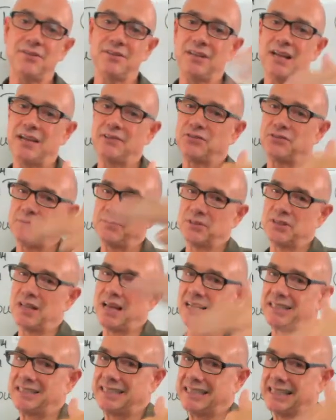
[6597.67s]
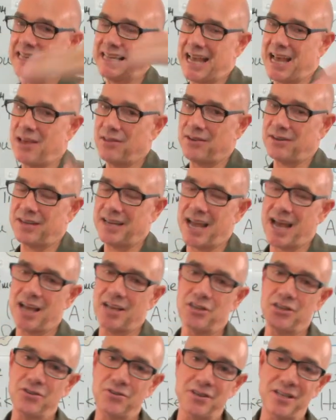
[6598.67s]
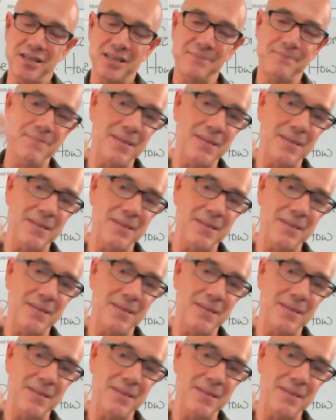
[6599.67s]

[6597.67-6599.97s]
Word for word: live stream class together. Yeah, you and